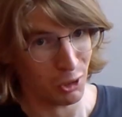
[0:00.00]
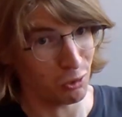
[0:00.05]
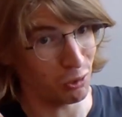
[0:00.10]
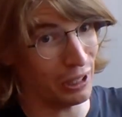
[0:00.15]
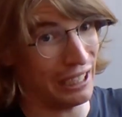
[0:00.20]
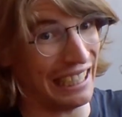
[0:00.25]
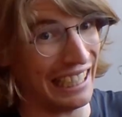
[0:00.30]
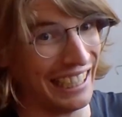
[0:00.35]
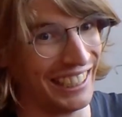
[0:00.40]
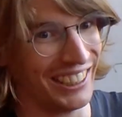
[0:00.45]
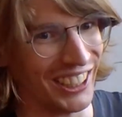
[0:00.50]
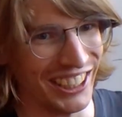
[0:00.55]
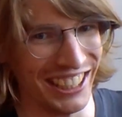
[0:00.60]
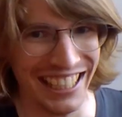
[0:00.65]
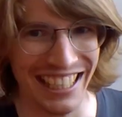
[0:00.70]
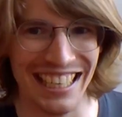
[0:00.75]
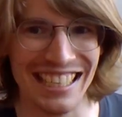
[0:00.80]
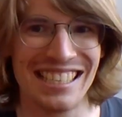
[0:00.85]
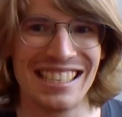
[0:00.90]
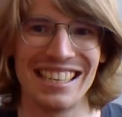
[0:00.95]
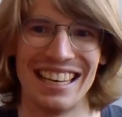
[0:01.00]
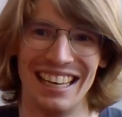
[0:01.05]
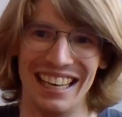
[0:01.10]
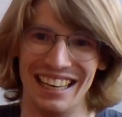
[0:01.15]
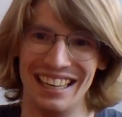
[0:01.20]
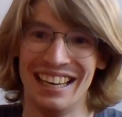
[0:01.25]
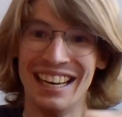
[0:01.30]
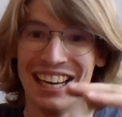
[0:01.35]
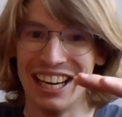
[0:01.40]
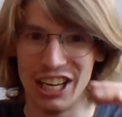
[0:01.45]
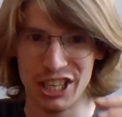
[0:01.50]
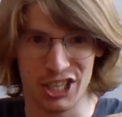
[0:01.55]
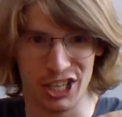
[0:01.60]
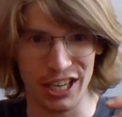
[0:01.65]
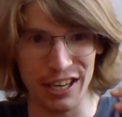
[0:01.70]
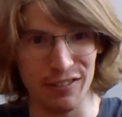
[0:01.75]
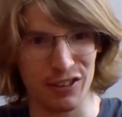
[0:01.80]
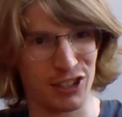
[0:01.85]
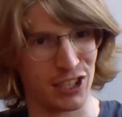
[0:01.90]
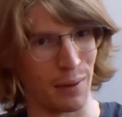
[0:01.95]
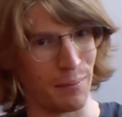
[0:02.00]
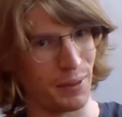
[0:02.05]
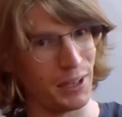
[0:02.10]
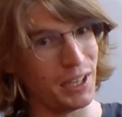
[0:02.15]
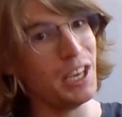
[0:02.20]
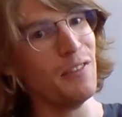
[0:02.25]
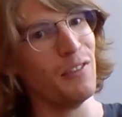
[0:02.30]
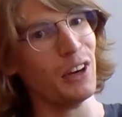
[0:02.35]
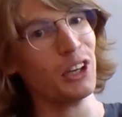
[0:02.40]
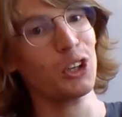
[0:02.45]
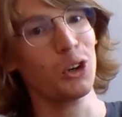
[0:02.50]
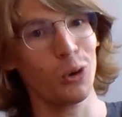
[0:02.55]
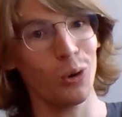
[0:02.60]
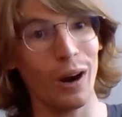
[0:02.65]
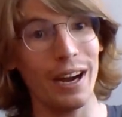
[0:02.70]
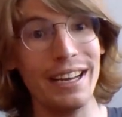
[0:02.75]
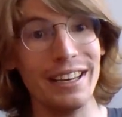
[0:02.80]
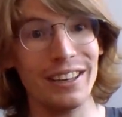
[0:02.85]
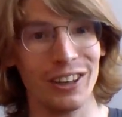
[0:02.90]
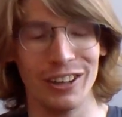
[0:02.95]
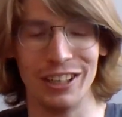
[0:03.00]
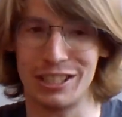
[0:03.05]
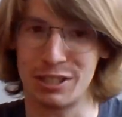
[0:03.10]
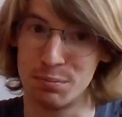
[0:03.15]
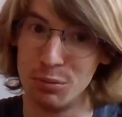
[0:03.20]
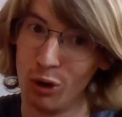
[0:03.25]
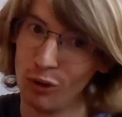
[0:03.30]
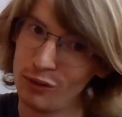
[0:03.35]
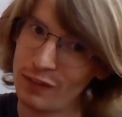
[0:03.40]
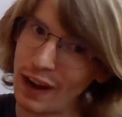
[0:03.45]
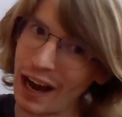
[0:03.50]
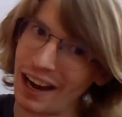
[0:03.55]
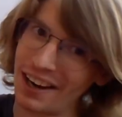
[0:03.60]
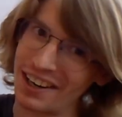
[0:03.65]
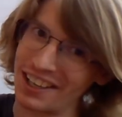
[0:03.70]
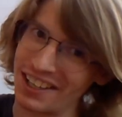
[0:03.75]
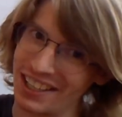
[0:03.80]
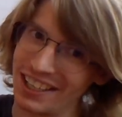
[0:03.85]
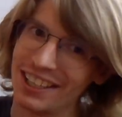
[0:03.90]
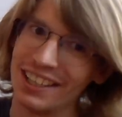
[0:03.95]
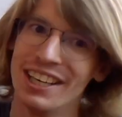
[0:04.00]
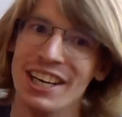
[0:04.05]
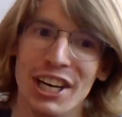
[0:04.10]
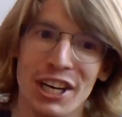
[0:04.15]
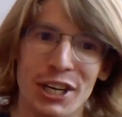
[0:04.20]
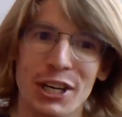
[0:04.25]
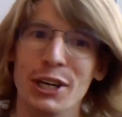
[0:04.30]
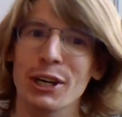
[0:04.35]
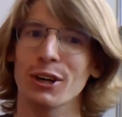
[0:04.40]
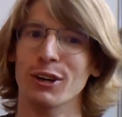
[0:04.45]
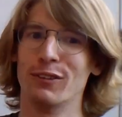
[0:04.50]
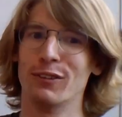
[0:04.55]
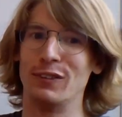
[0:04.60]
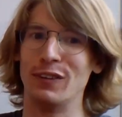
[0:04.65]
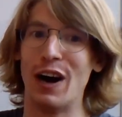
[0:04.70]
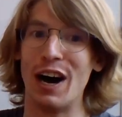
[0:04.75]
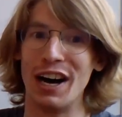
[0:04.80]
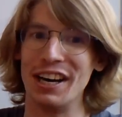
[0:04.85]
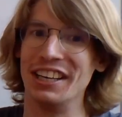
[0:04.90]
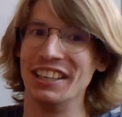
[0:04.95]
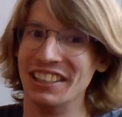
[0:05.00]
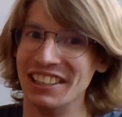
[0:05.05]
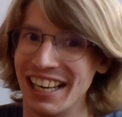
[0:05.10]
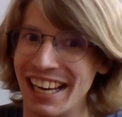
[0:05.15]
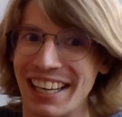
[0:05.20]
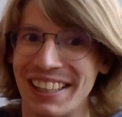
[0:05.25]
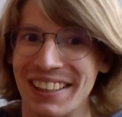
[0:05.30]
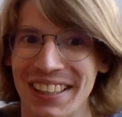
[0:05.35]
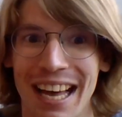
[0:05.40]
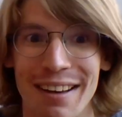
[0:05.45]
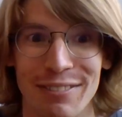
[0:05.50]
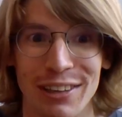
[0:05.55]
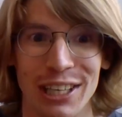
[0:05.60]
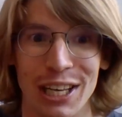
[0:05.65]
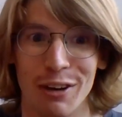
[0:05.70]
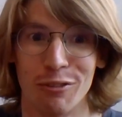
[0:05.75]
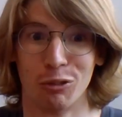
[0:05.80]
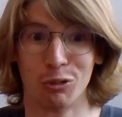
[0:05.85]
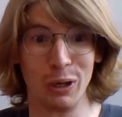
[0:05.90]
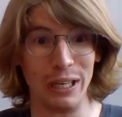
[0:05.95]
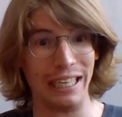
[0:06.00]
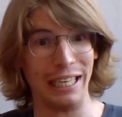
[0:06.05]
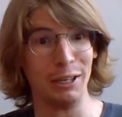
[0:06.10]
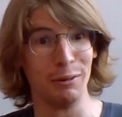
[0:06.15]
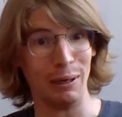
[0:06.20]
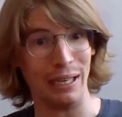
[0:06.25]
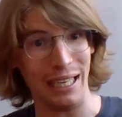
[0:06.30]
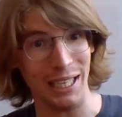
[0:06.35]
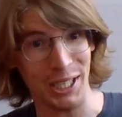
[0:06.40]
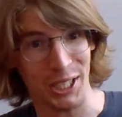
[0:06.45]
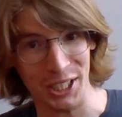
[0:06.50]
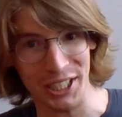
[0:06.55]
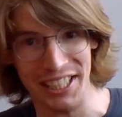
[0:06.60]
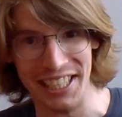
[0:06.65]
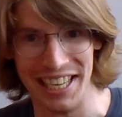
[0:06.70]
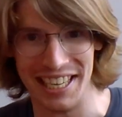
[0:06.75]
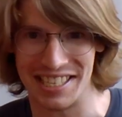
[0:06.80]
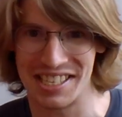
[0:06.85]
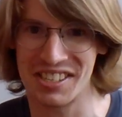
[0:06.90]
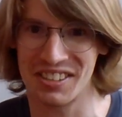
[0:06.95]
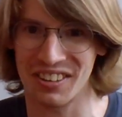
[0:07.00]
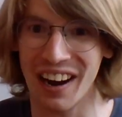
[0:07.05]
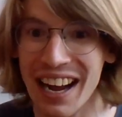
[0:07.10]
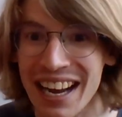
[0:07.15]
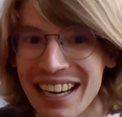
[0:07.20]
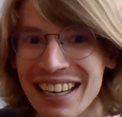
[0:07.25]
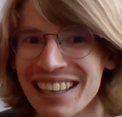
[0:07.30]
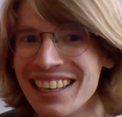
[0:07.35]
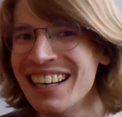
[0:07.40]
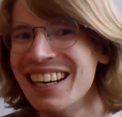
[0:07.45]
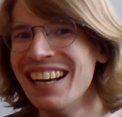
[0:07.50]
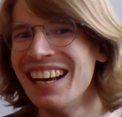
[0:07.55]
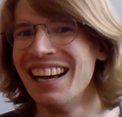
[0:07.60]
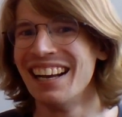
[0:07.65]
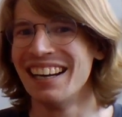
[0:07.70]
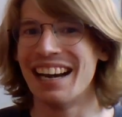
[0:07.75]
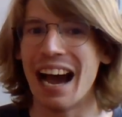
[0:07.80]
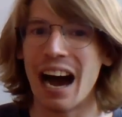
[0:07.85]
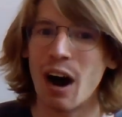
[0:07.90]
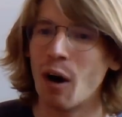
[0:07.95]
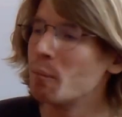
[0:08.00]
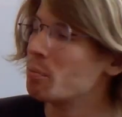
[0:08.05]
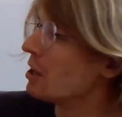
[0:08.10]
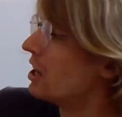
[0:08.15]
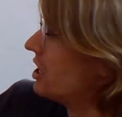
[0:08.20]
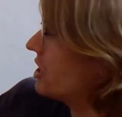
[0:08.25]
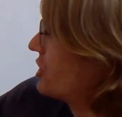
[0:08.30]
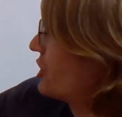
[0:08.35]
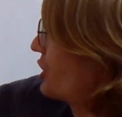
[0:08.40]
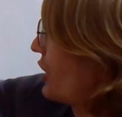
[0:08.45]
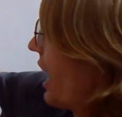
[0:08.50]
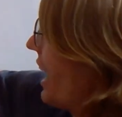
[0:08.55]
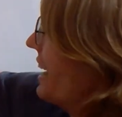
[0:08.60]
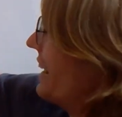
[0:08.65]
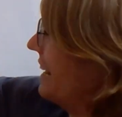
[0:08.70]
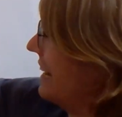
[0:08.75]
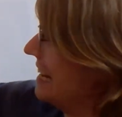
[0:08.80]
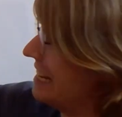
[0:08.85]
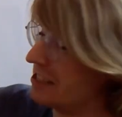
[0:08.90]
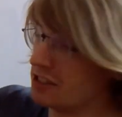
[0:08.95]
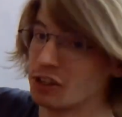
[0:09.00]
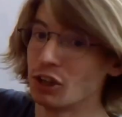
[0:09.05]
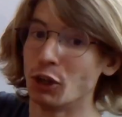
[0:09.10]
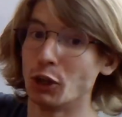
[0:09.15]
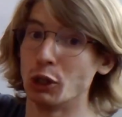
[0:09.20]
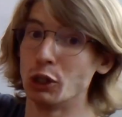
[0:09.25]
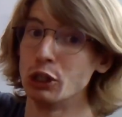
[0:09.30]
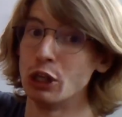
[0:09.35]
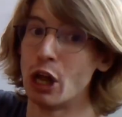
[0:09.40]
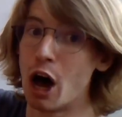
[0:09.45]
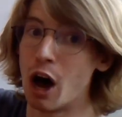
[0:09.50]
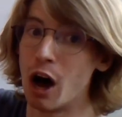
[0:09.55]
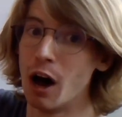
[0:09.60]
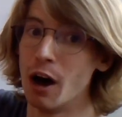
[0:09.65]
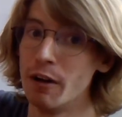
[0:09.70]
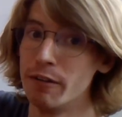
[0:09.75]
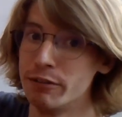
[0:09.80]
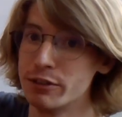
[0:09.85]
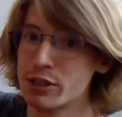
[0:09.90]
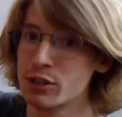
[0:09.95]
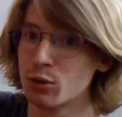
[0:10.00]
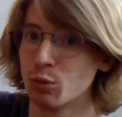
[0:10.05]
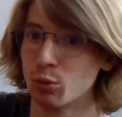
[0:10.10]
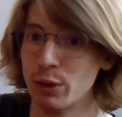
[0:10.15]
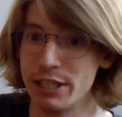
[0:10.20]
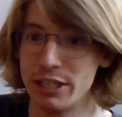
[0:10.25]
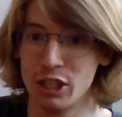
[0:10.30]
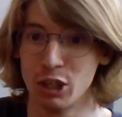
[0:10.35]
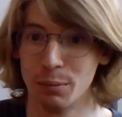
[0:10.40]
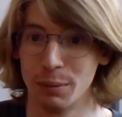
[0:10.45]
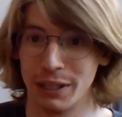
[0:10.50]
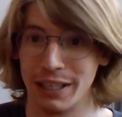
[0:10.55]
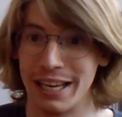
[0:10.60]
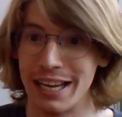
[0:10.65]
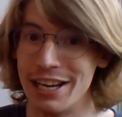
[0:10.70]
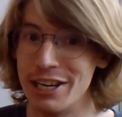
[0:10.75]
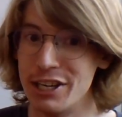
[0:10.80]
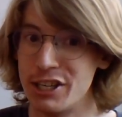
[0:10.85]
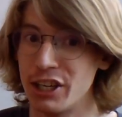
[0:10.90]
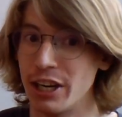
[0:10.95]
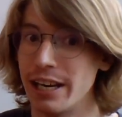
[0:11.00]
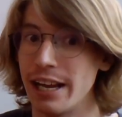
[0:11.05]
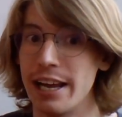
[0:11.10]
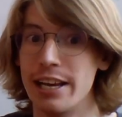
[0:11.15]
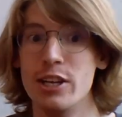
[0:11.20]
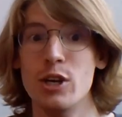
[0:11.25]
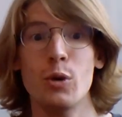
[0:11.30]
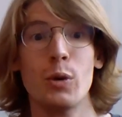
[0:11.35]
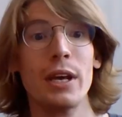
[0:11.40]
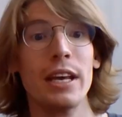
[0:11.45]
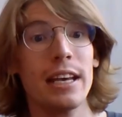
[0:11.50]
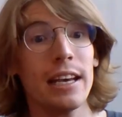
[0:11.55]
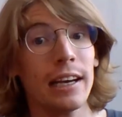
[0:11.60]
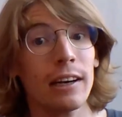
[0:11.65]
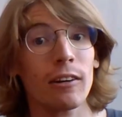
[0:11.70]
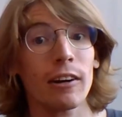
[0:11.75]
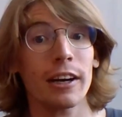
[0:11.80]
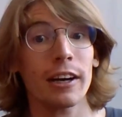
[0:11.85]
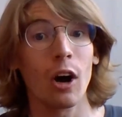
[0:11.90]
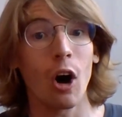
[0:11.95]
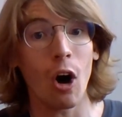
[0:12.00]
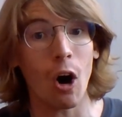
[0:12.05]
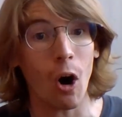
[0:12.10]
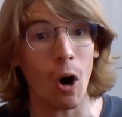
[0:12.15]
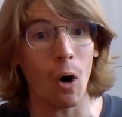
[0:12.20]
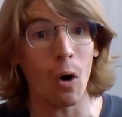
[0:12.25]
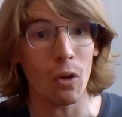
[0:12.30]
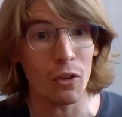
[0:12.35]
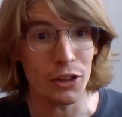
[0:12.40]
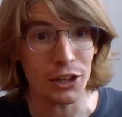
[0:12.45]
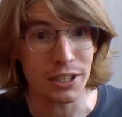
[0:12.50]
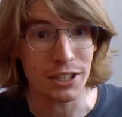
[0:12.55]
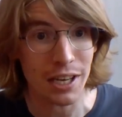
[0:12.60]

really goodness and achieved something even greater. It's moved on to the nirvana-like level of really, really goodness, right? Now, Chinese loves reduplication, and you hear it all the